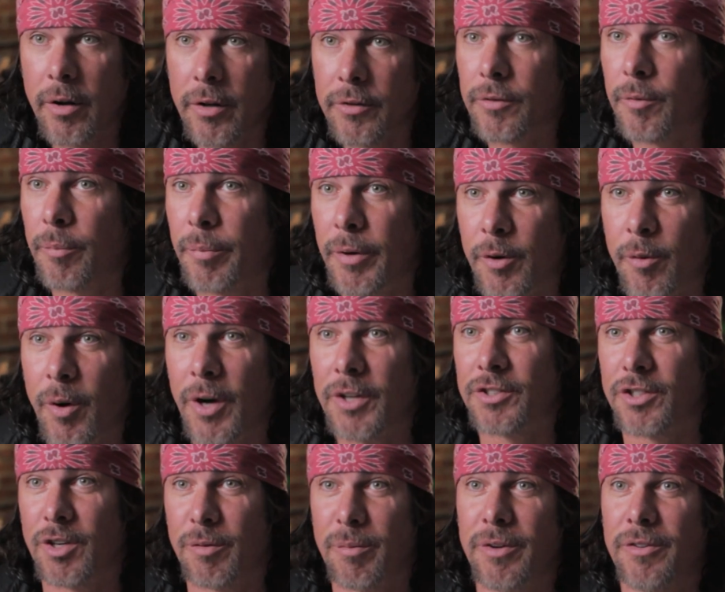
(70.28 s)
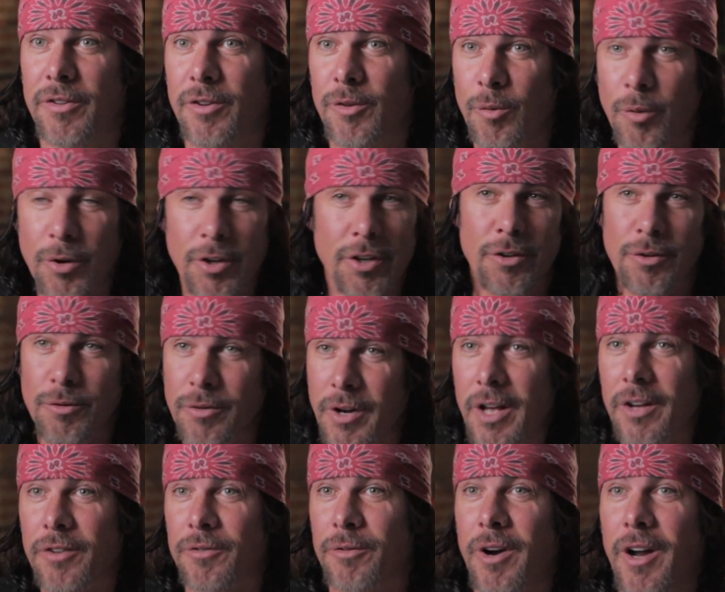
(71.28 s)
It's a big question. Everybody says, what do you do
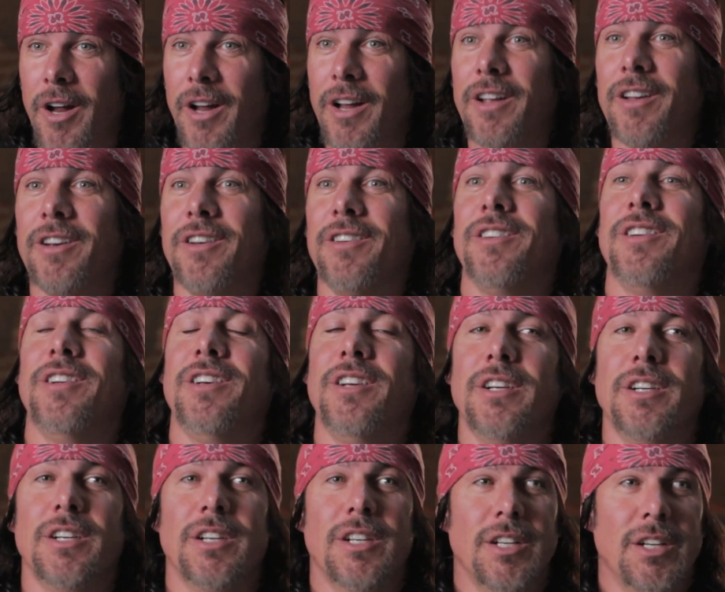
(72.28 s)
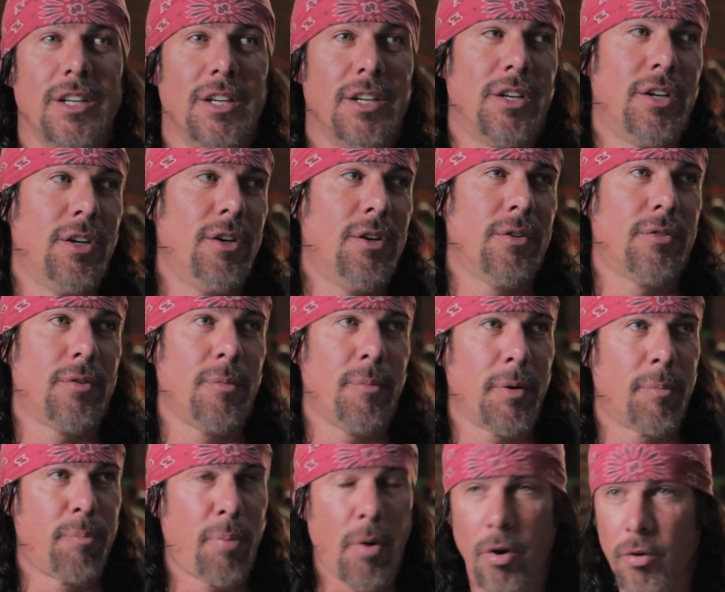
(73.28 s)
next, right? And you know, so I'm
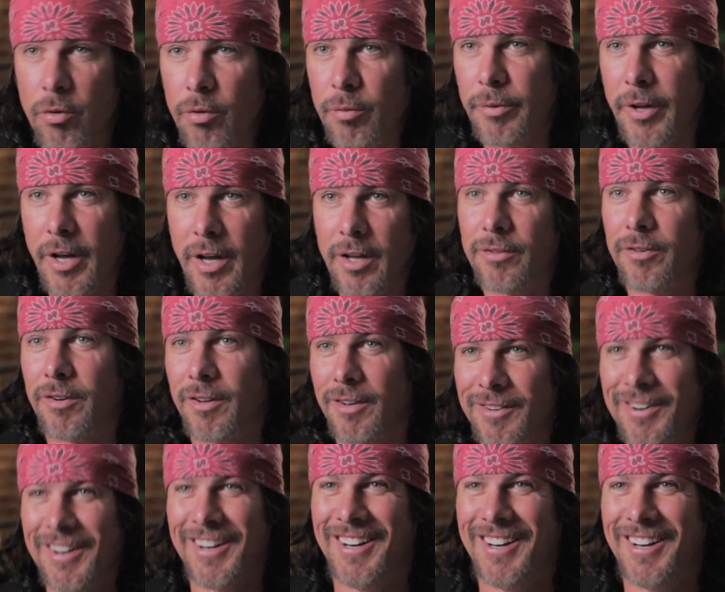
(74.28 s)
like, ballroom dancing.